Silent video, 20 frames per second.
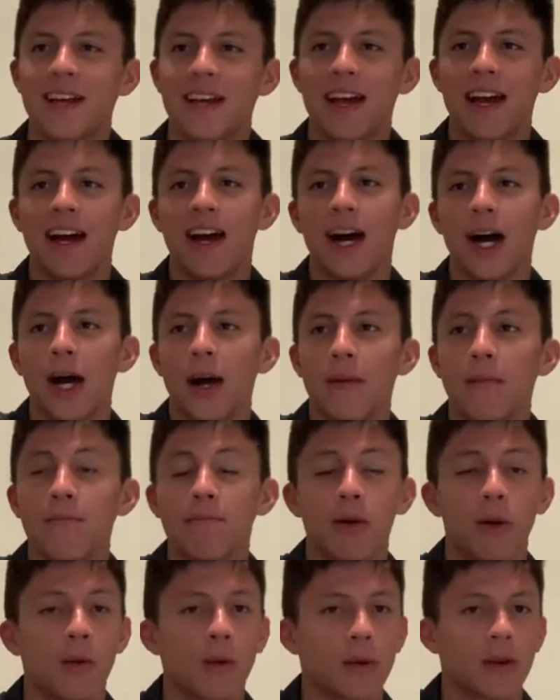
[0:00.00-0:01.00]

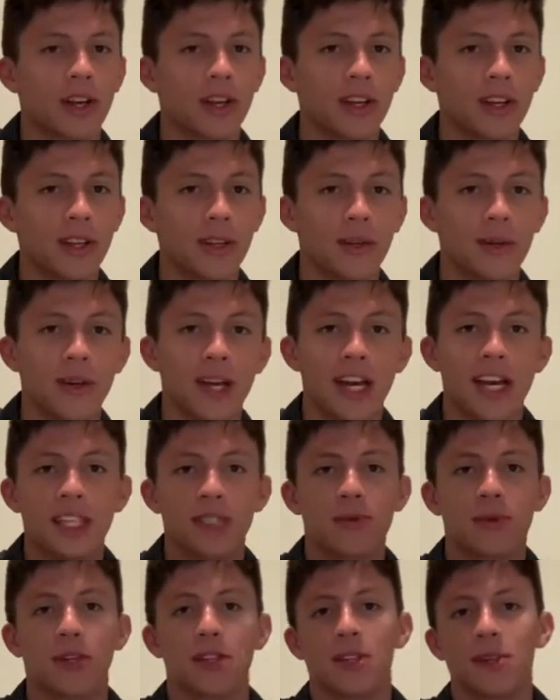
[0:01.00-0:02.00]
But what we're gonna do
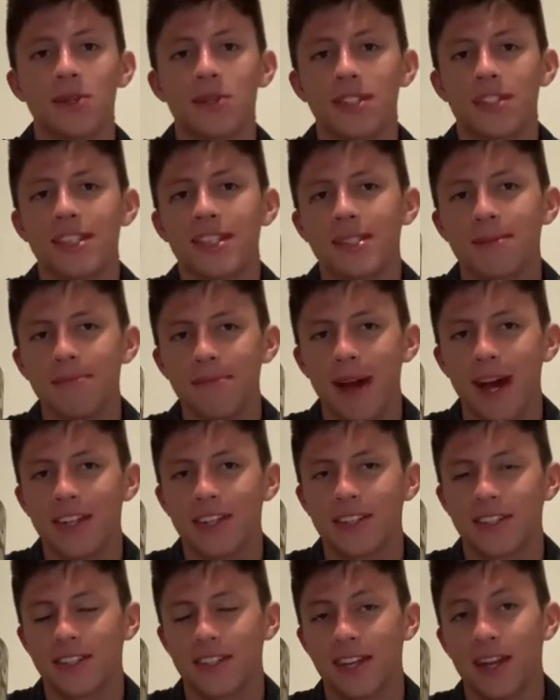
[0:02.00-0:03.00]
is we're gonna use these
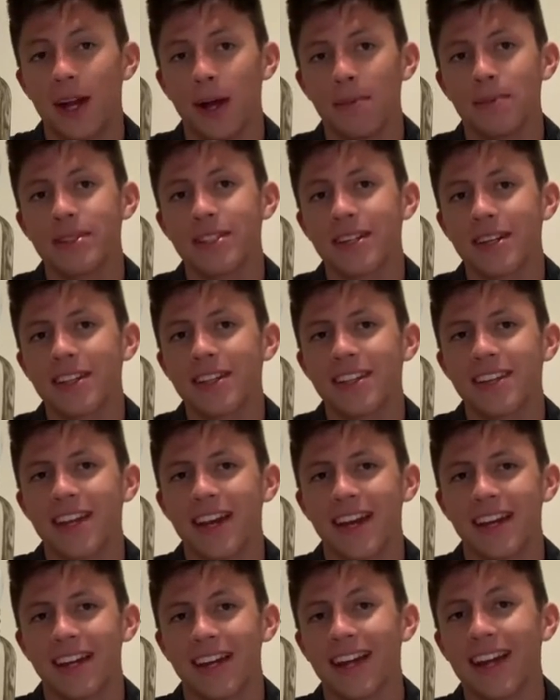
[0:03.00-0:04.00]
matches to help suck the egg